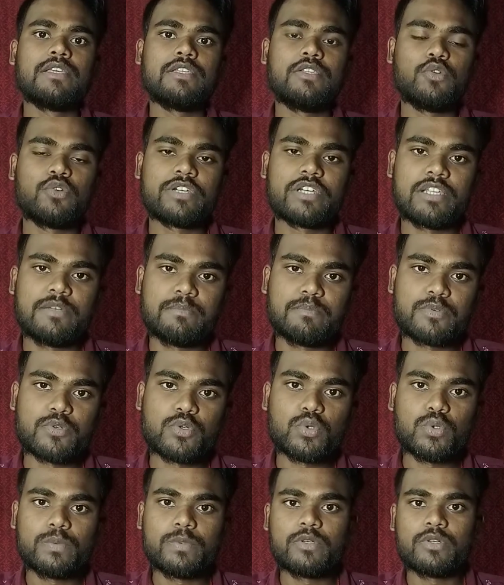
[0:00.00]
you can
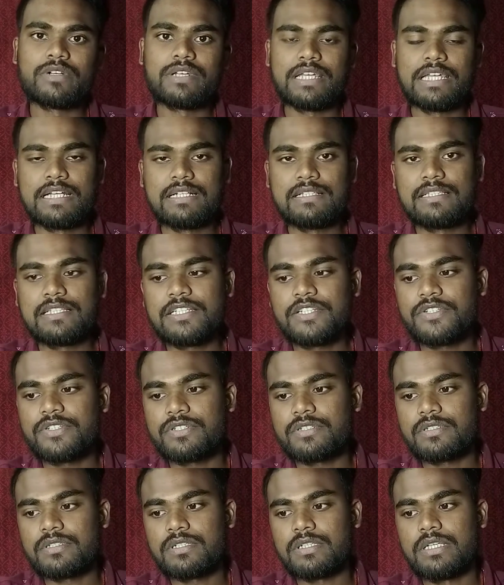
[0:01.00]
improve your
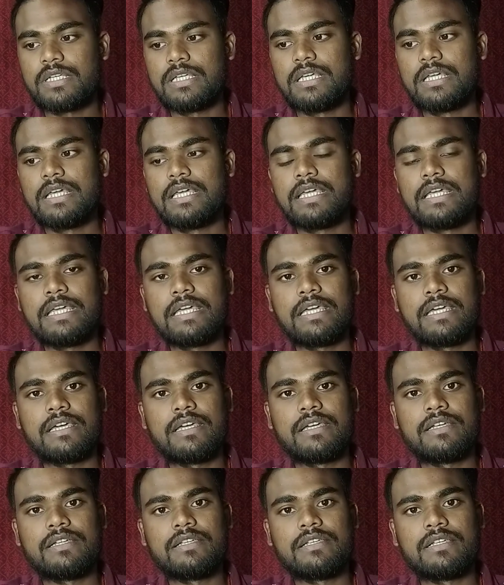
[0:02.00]
English,
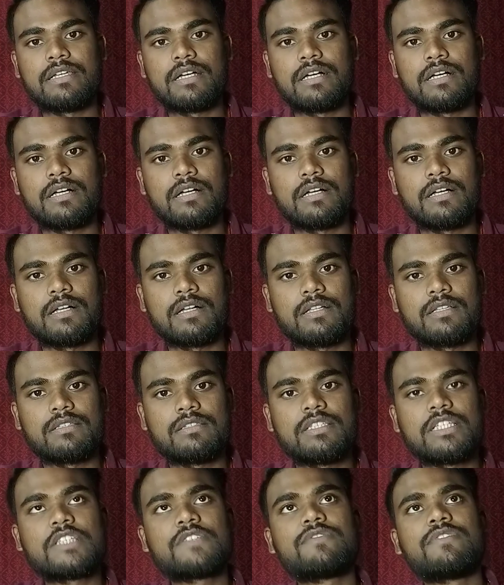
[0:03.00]
and
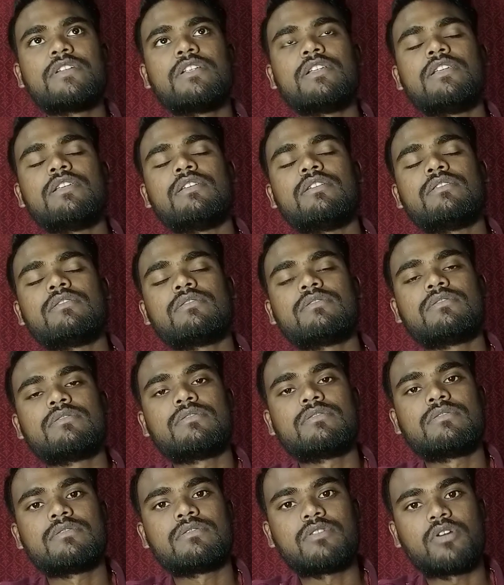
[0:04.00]
this will
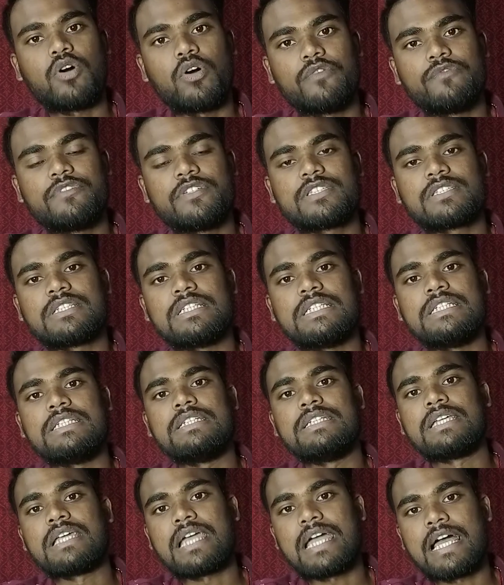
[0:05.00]

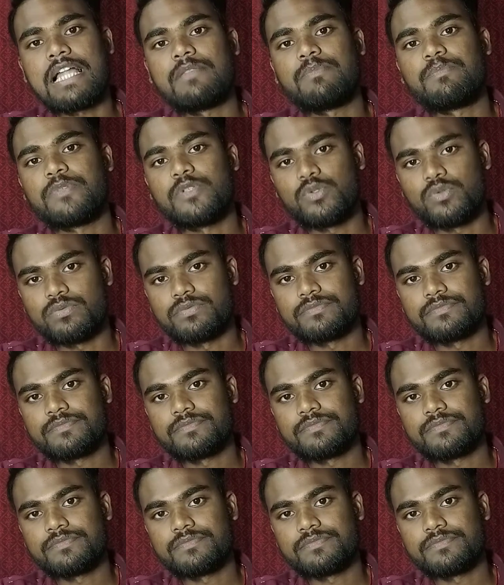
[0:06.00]
obviously help you